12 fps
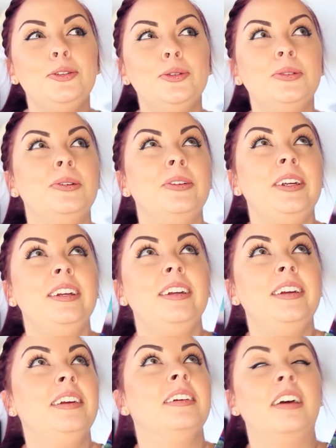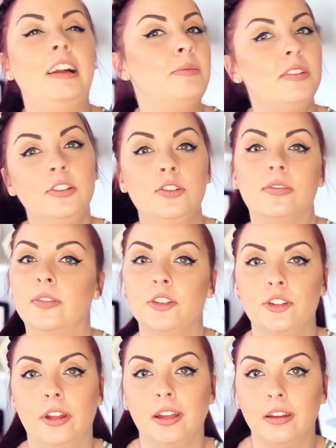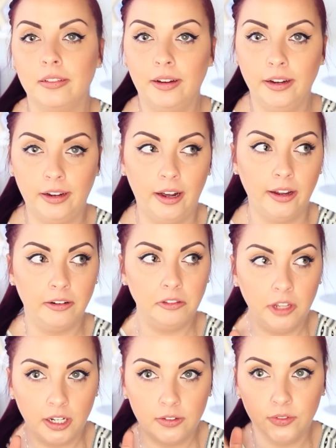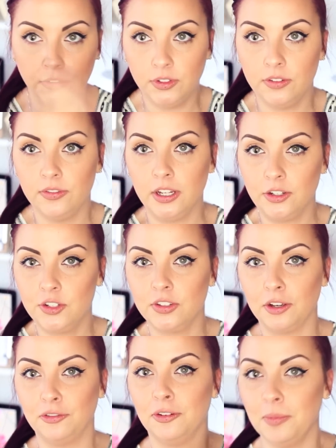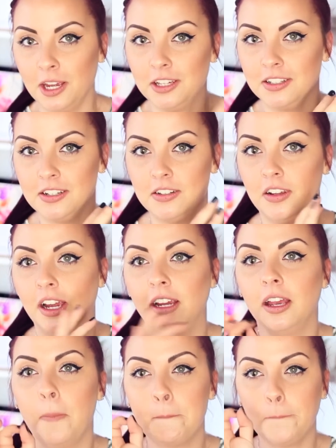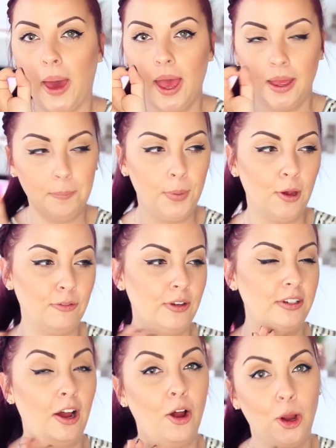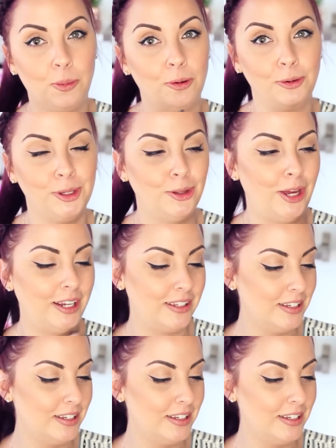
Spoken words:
Dory! And I'm such a fish lady, like I own like 50 fish, so for me this is like perfect. I hope I really like